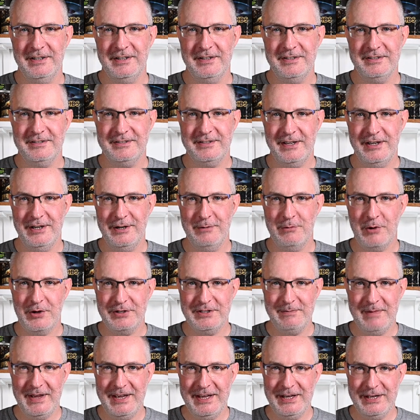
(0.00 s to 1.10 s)
So what
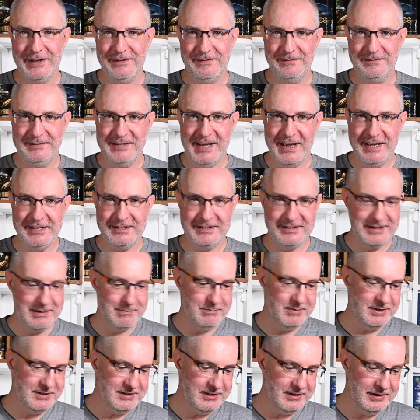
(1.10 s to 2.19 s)
to make of test
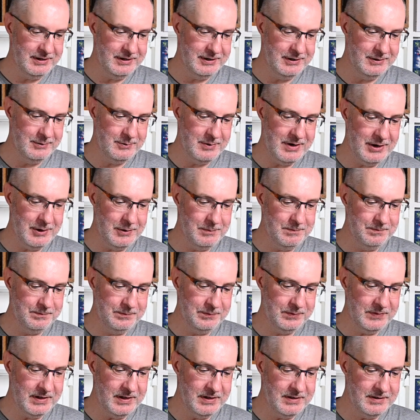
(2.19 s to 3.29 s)
number 2? Well,
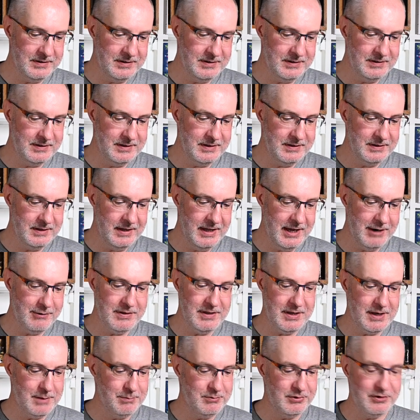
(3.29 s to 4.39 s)
here are
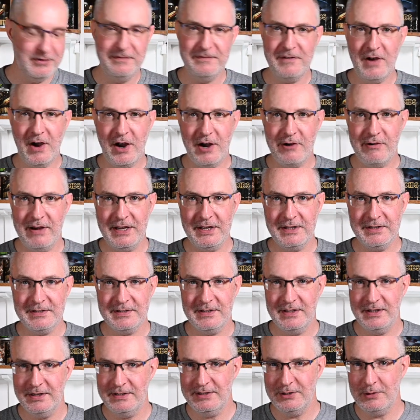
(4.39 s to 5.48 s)
the number of firings
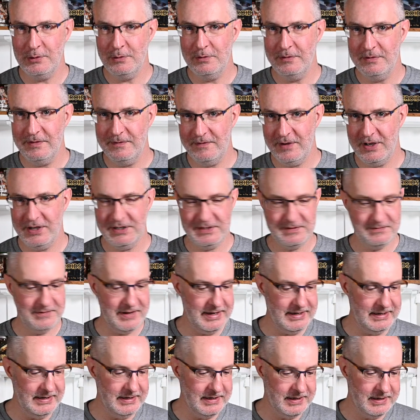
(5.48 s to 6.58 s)
until the first
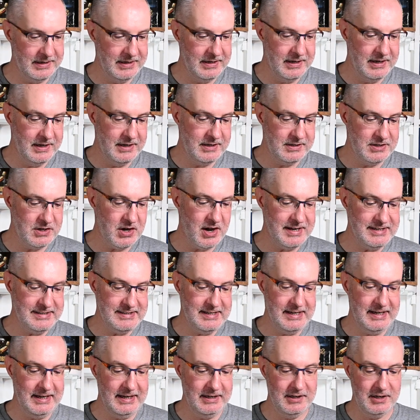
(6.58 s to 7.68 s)
failure.
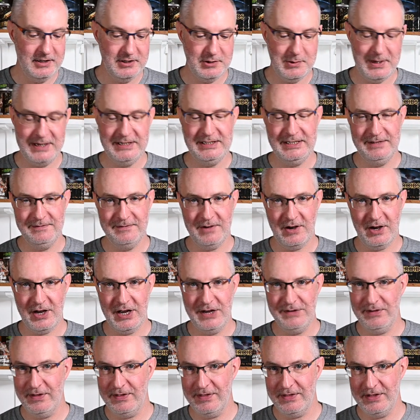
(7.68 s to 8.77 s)
19,
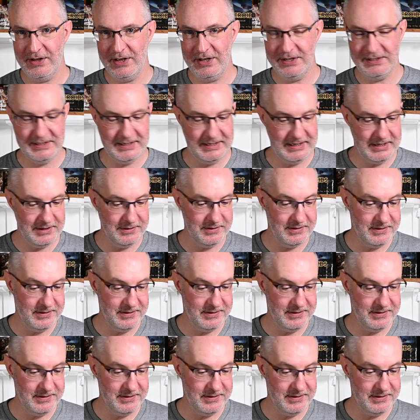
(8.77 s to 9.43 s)
25, 30 and